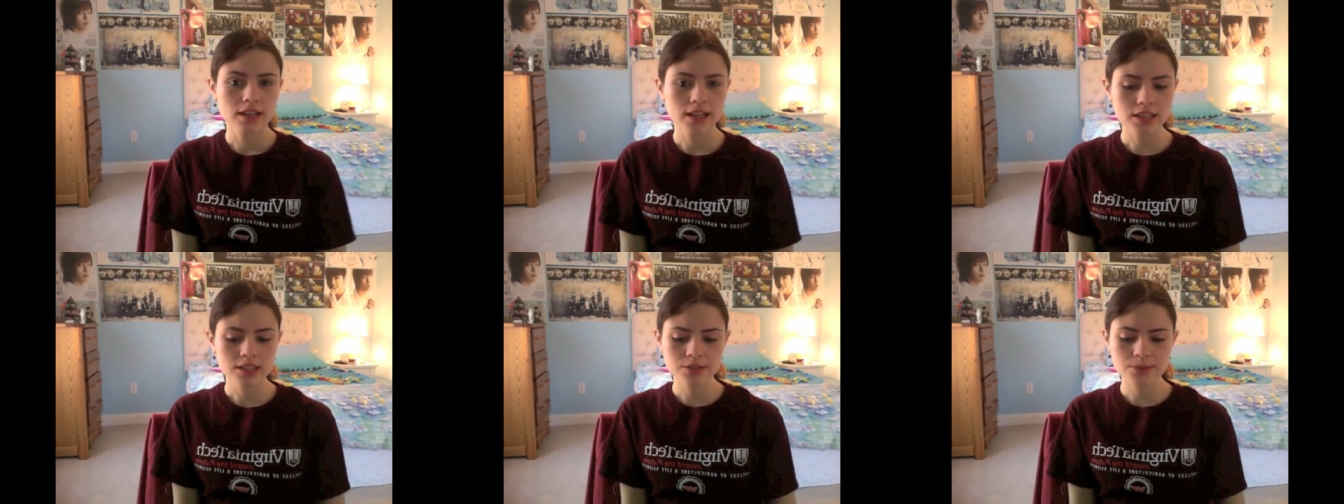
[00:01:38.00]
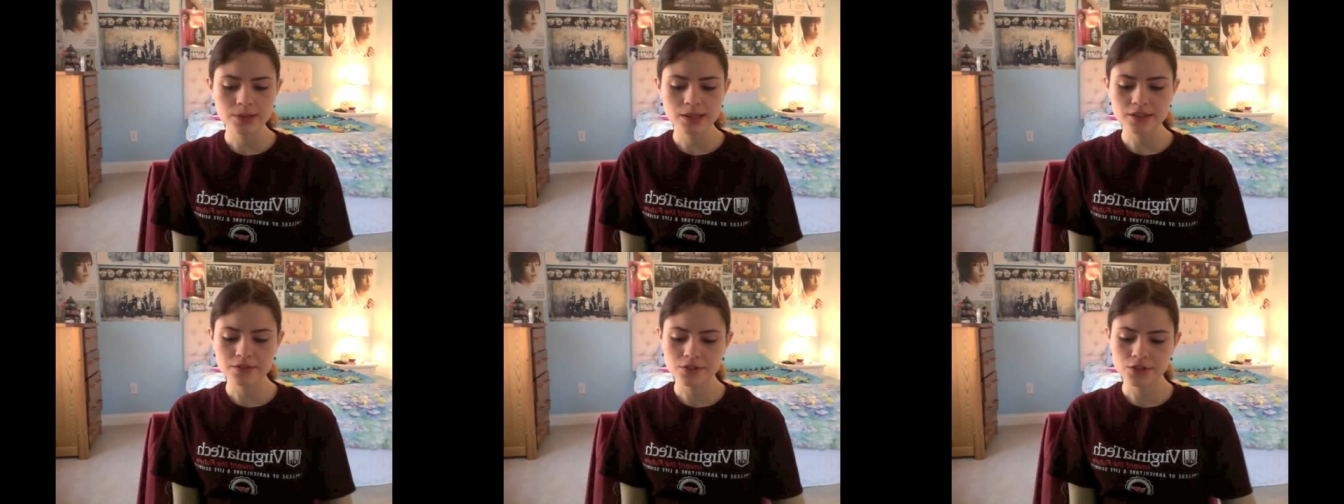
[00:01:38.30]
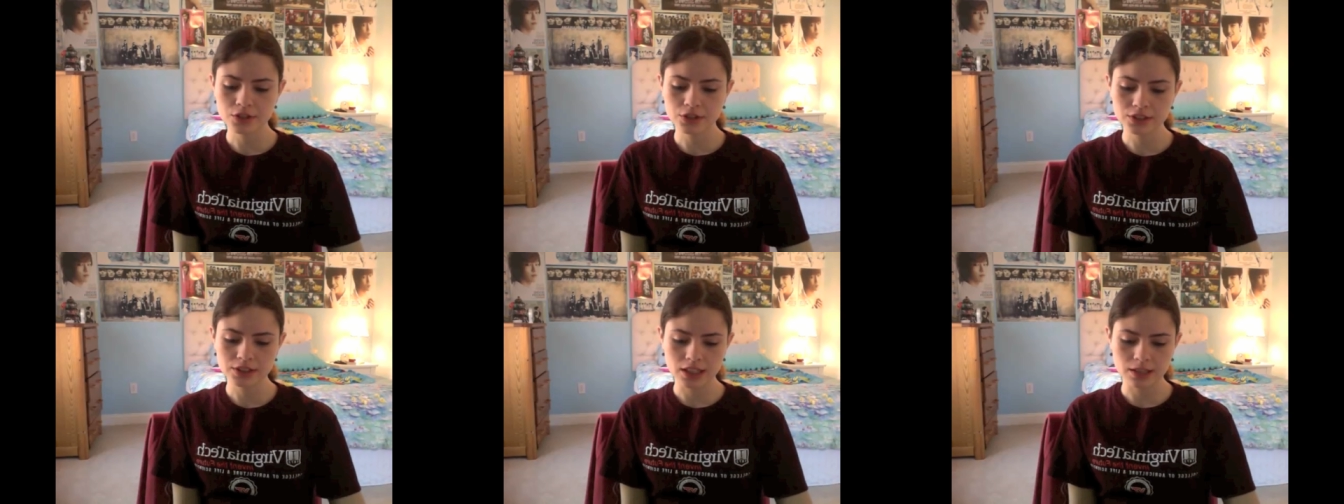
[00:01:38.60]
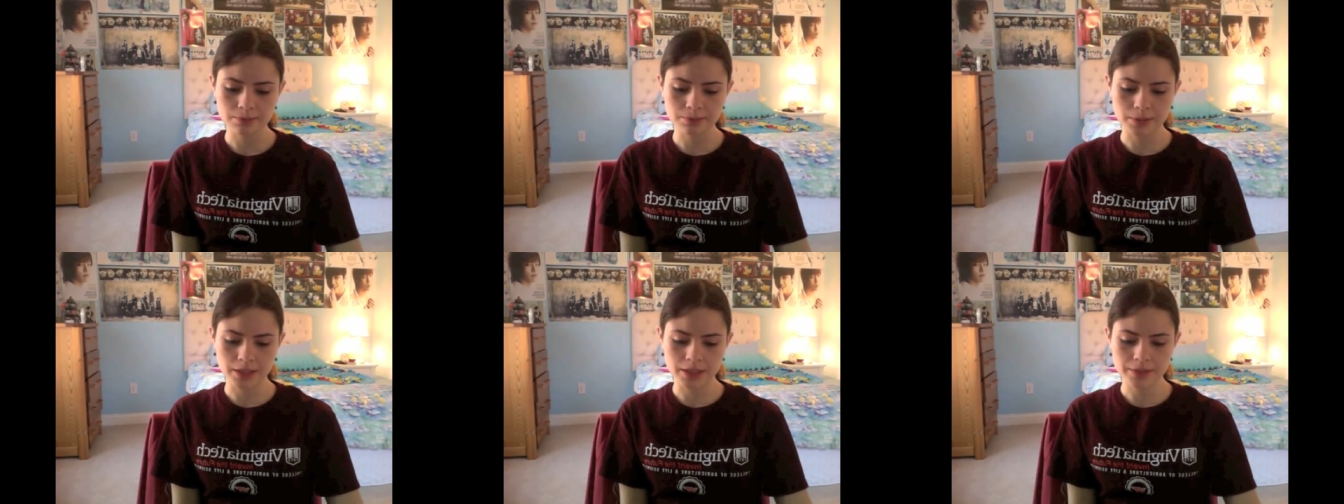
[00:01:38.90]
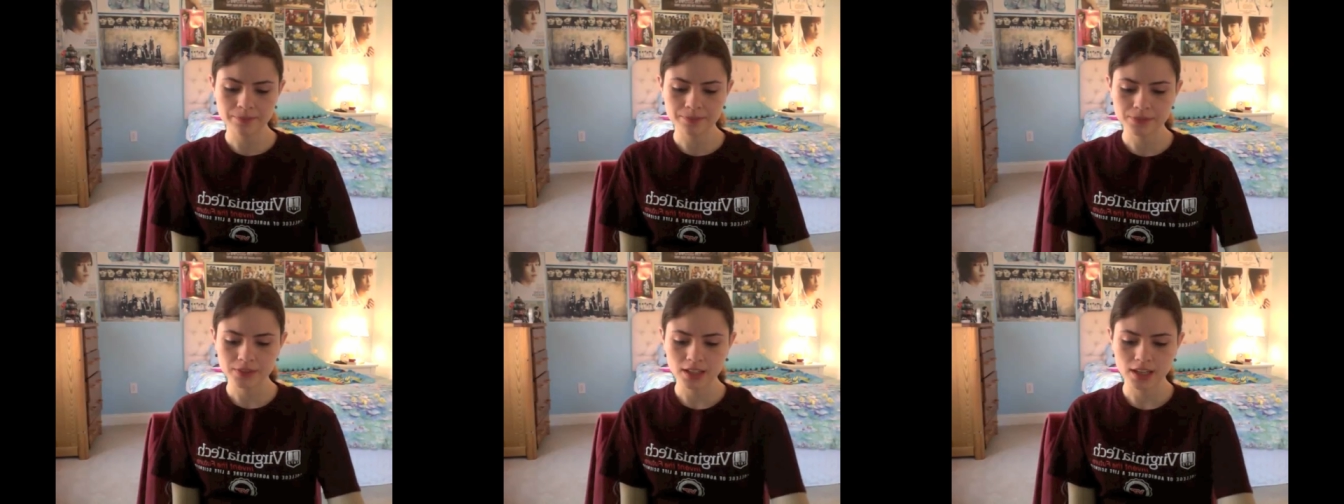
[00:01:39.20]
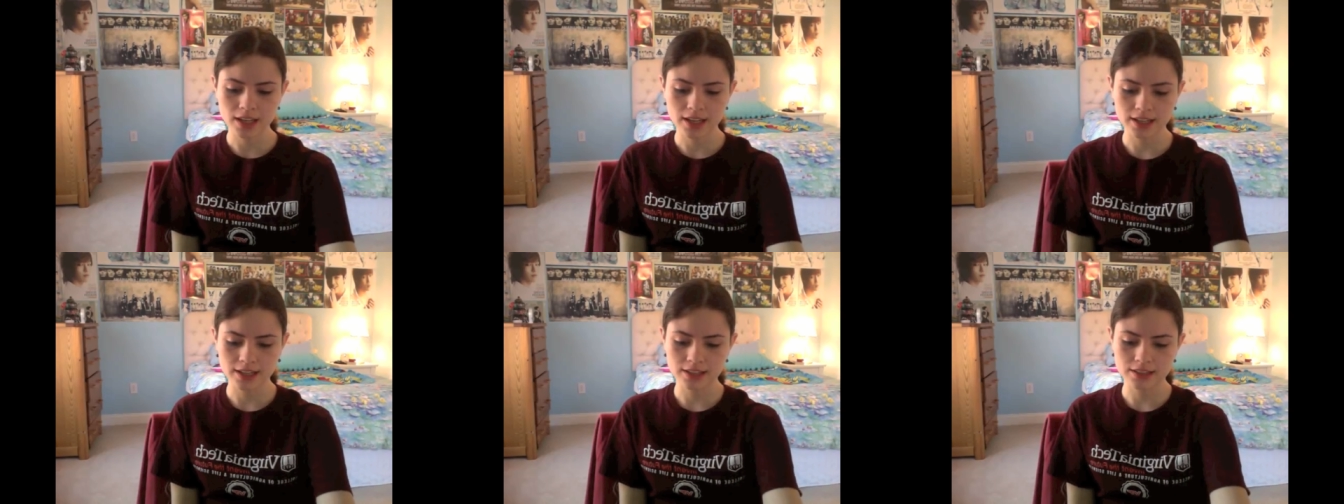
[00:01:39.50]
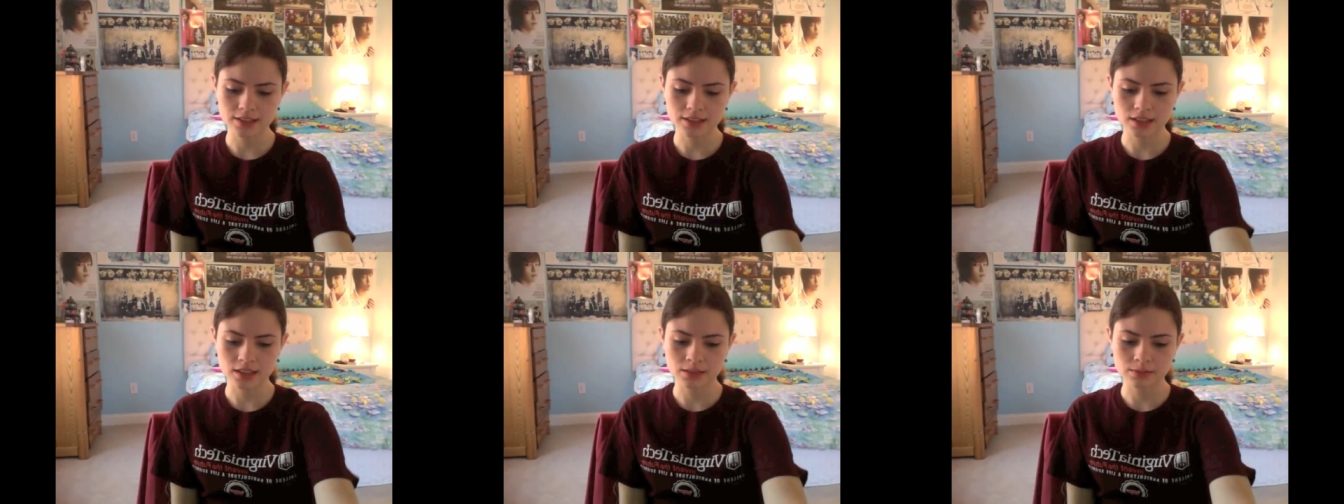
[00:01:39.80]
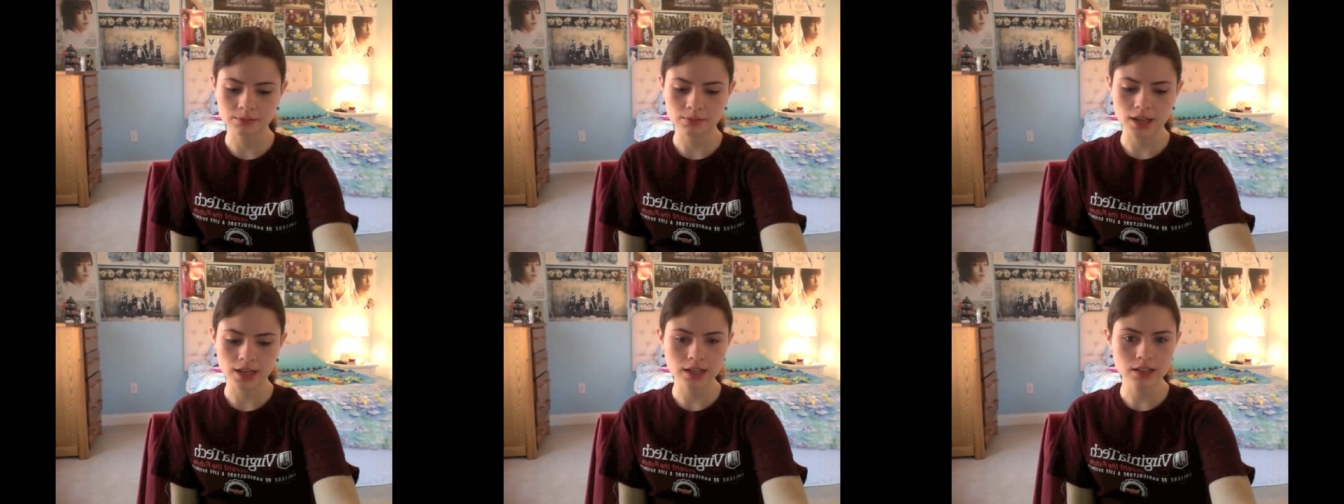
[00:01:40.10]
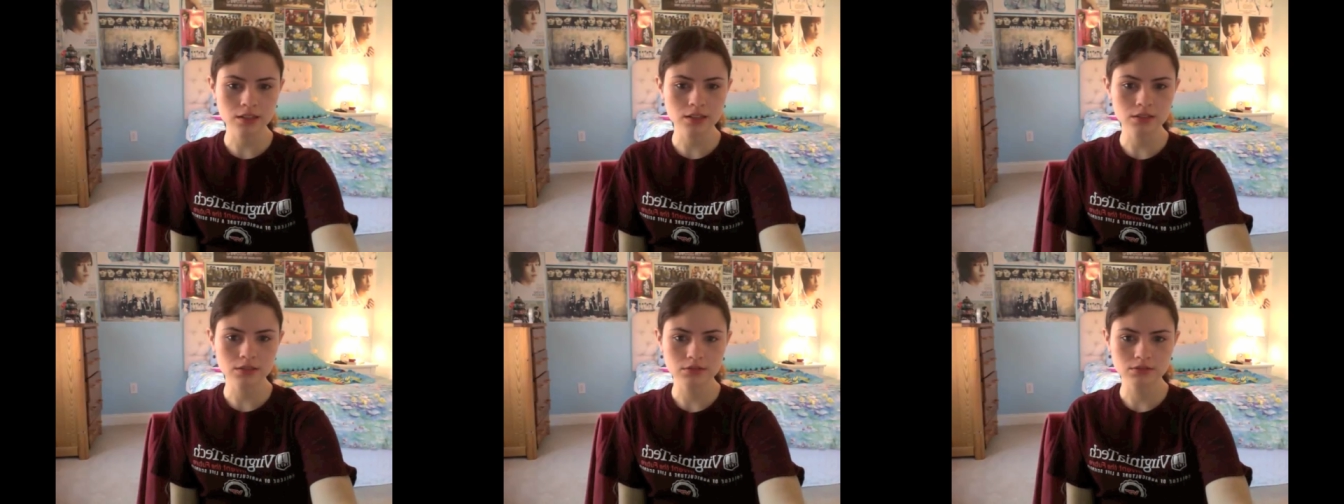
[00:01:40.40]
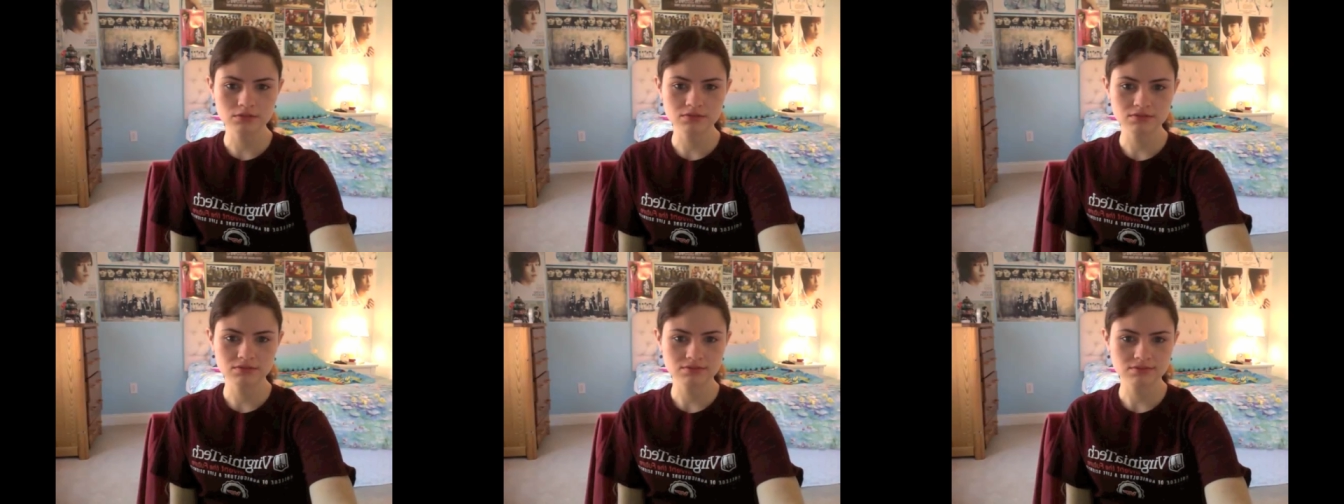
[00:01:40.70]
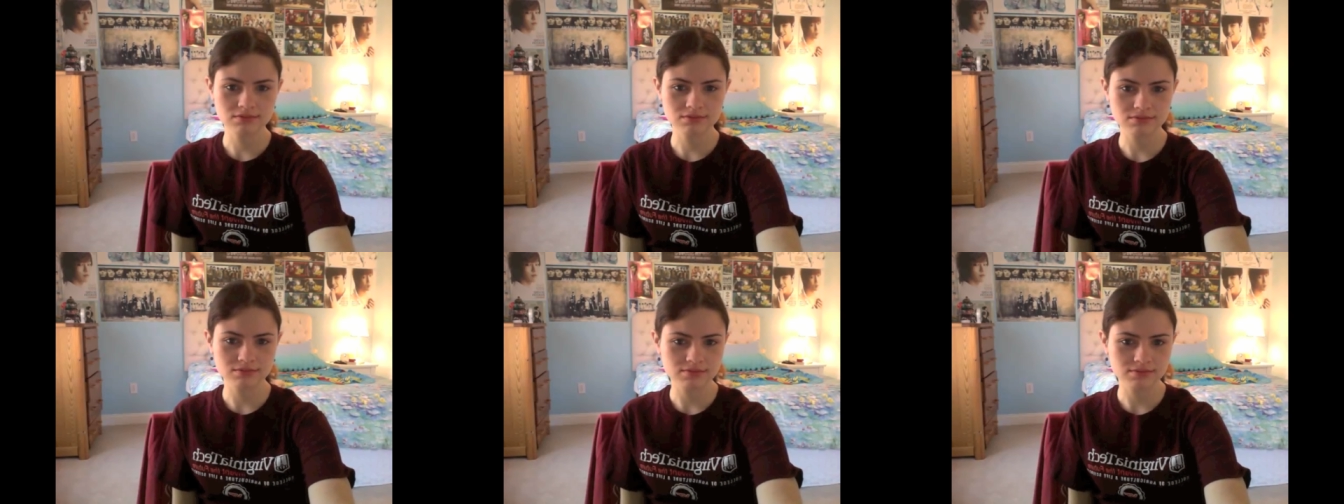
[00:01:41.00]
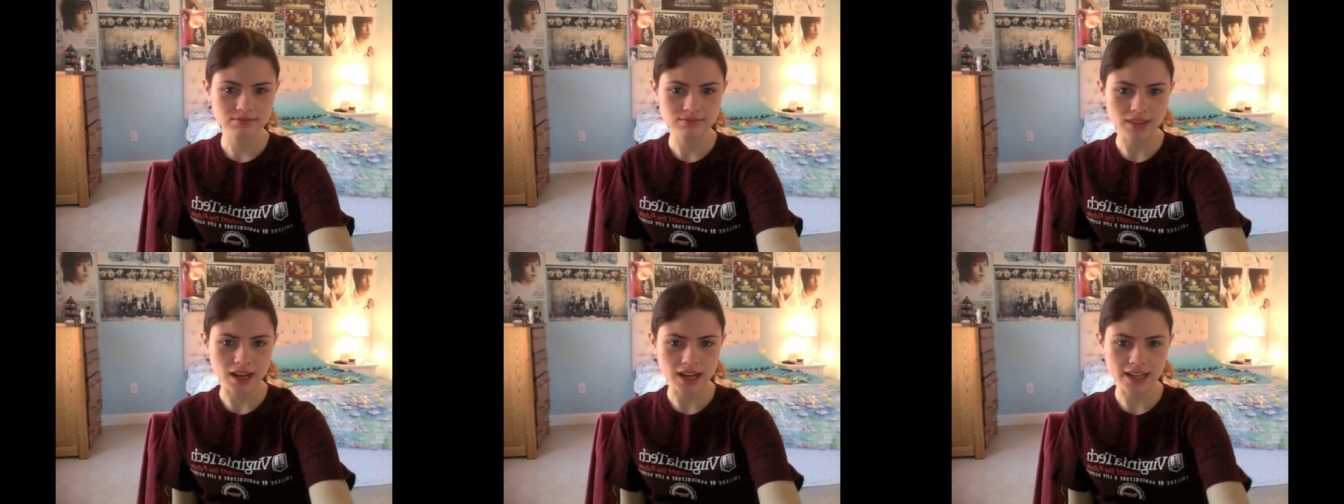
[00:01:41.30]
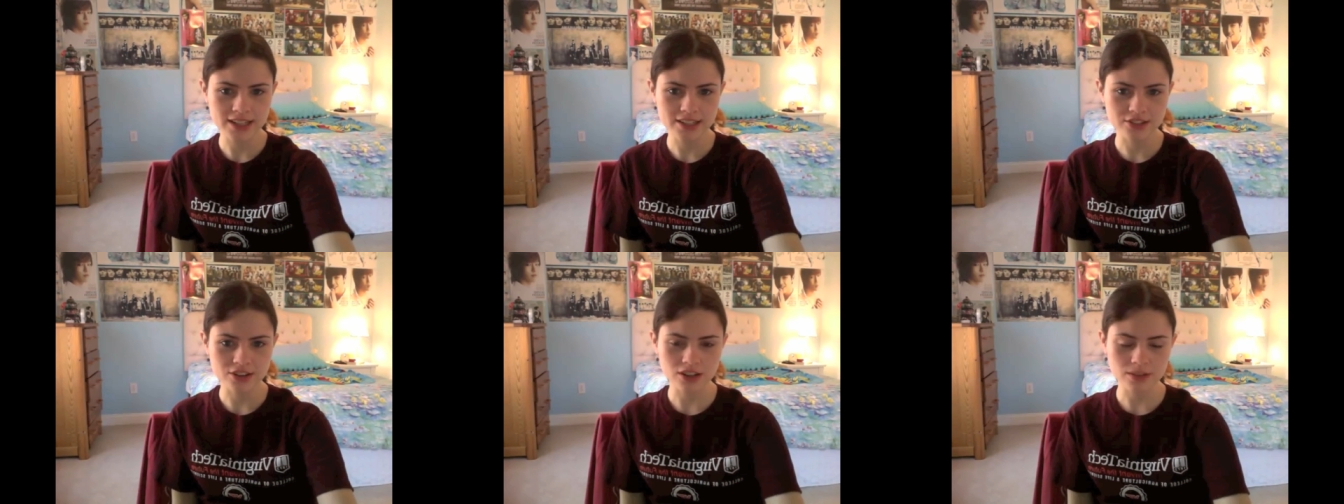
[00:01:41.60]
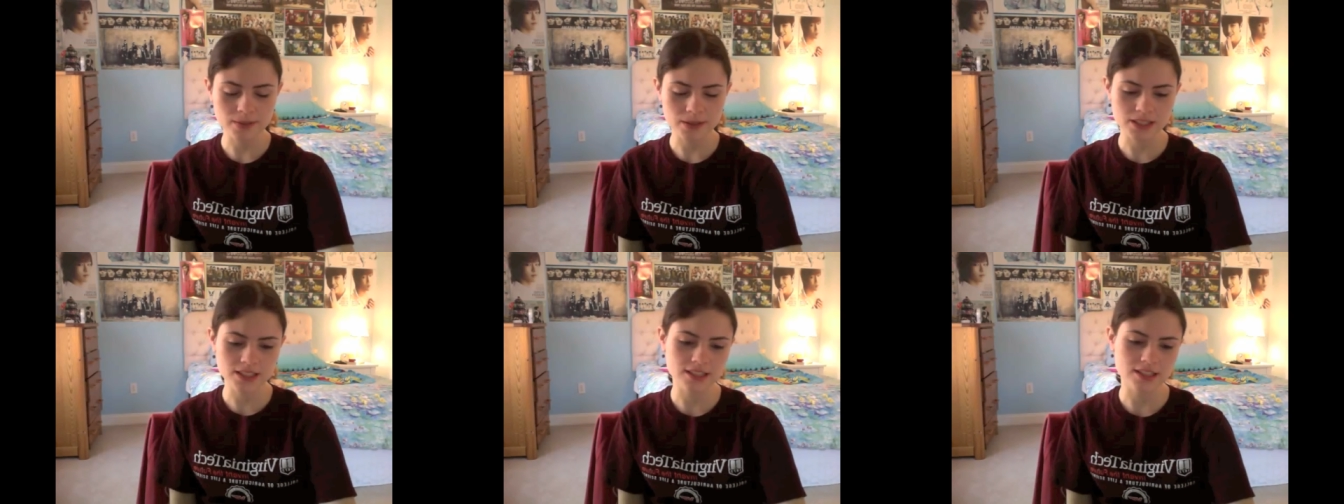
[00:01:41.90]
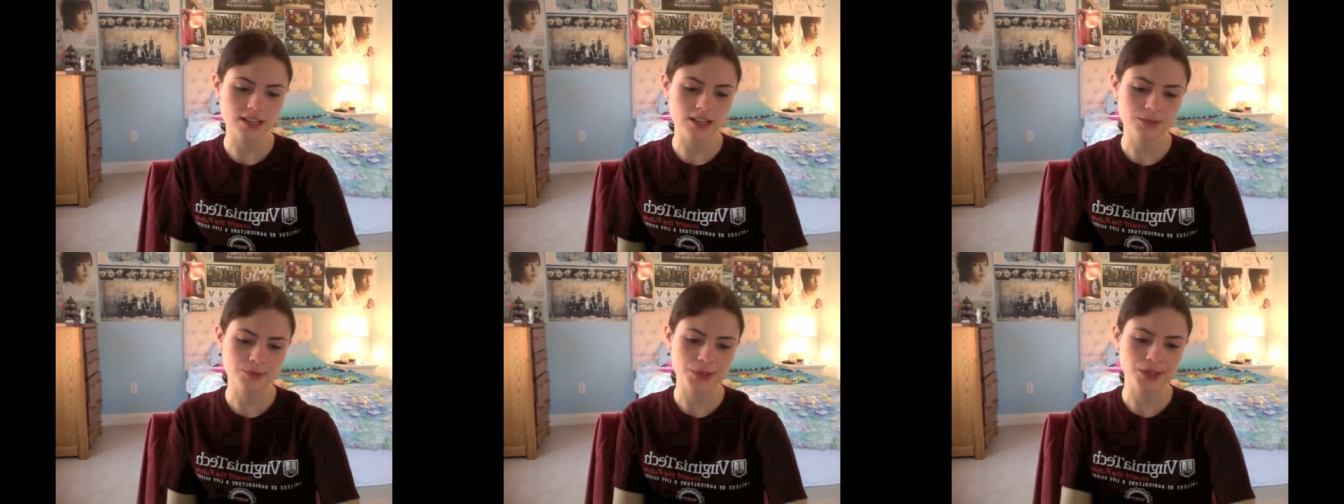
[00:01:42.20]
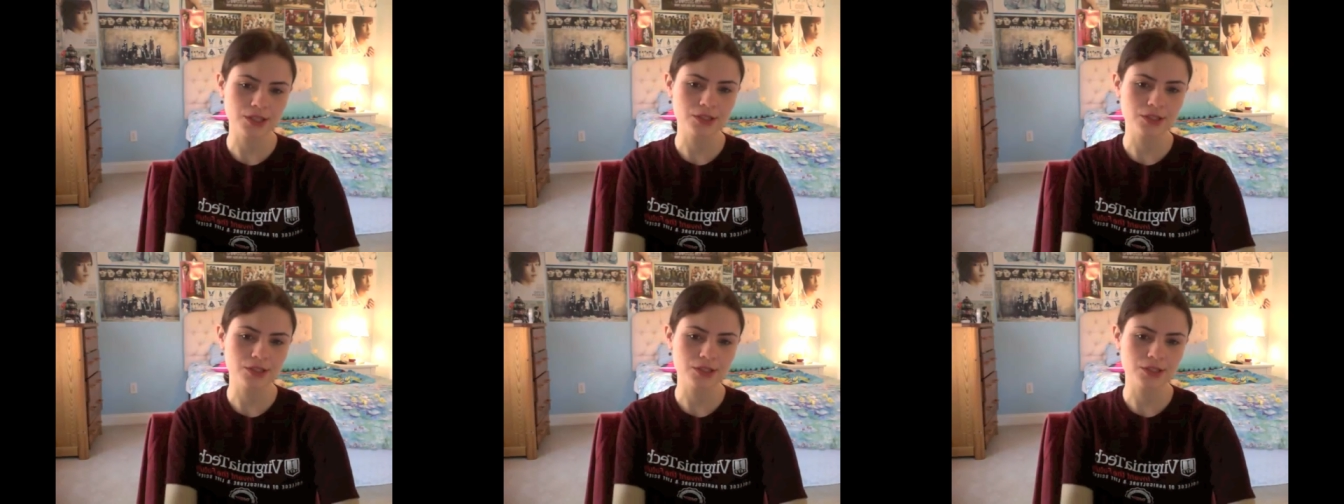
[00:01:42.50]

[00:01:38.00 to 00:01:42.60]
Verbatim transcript: Next we have Son Dambi, and um, I didn't I didn't talk about this last week.